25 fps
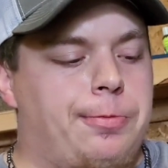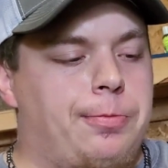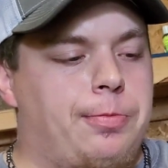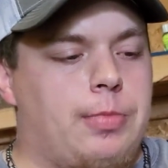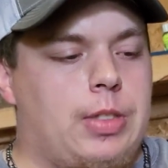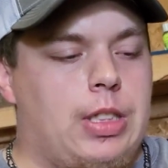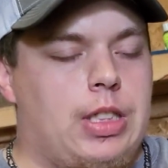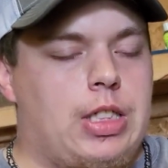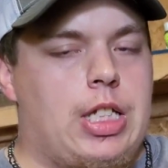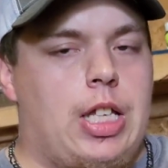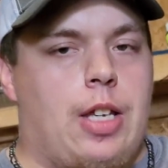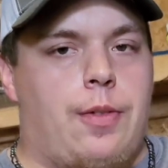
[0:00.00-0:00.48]

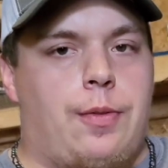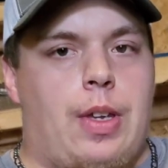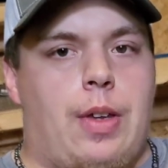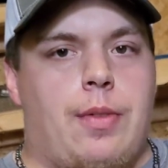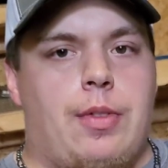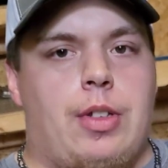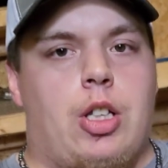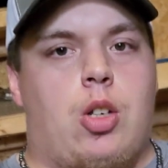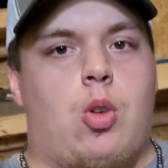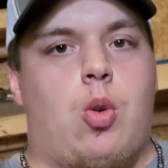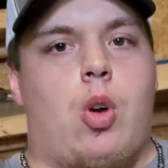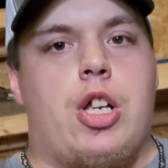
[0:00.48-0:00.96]
Like I said, if you have
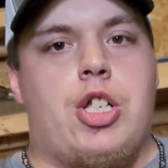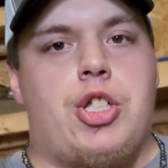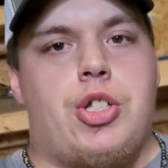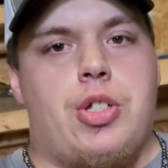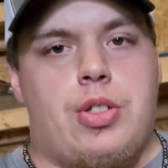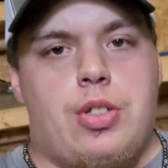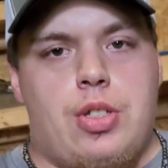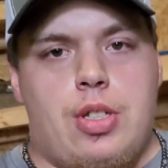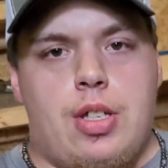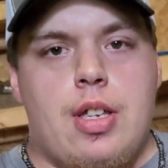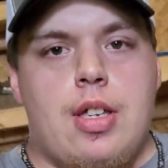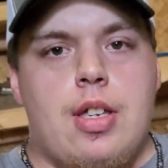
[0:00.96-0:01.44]
any
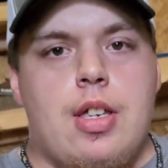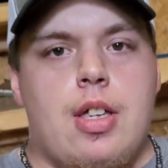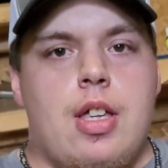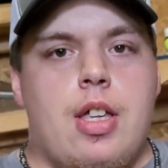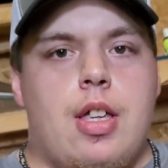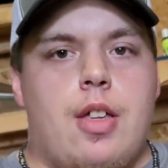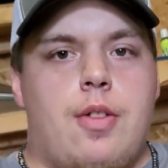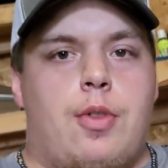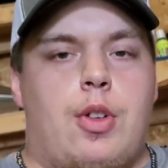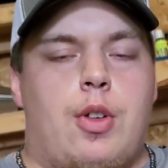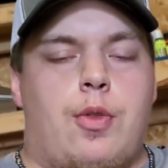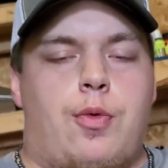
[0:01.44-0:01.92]
questions,
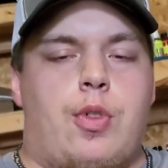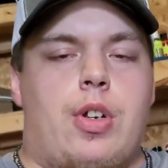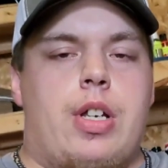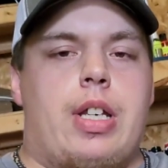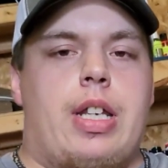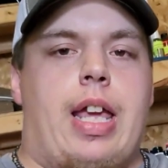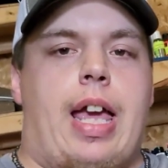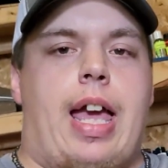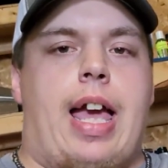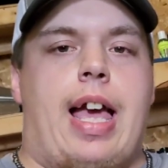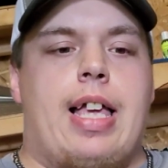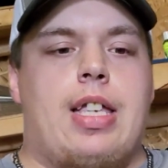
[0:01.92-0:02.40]
feel free
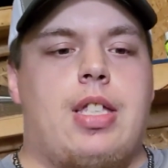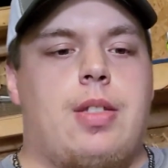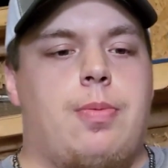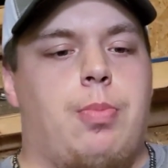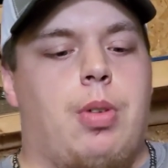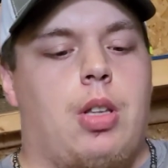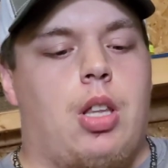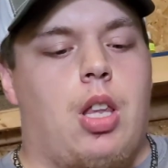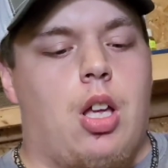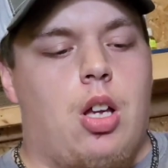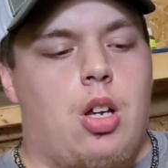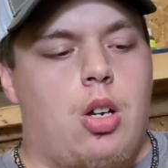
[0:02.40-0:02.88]
to ask
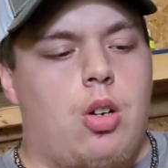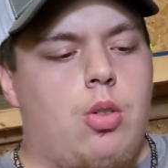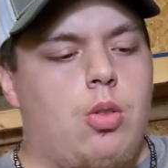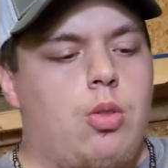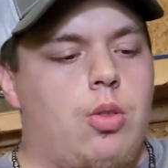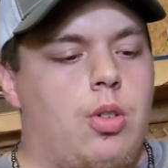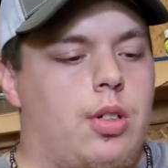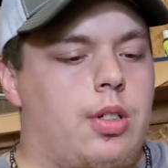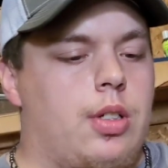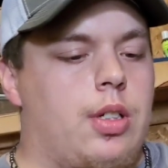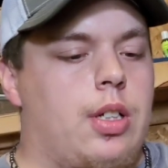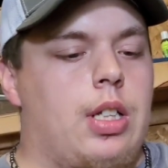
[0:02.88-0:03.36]
below,
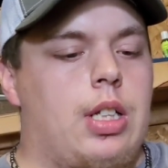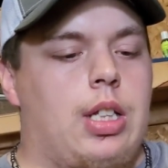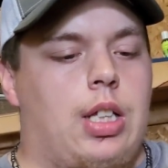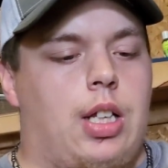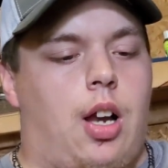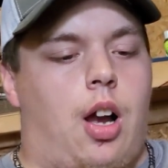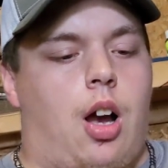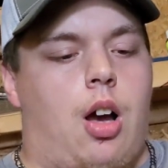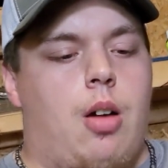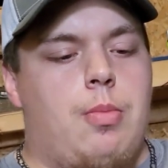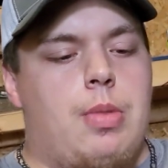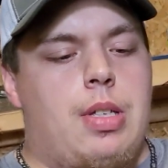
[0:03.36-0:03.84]
or any
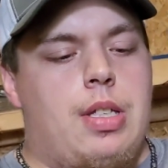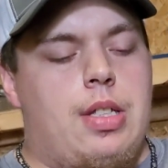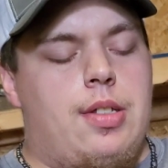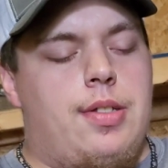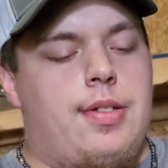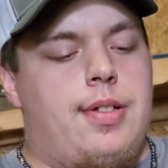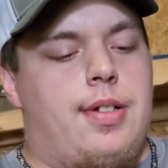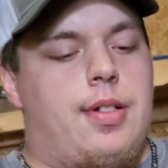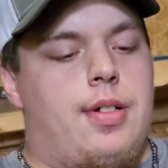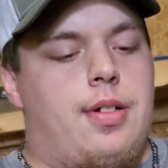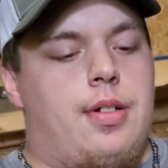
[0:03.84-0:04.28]
comments.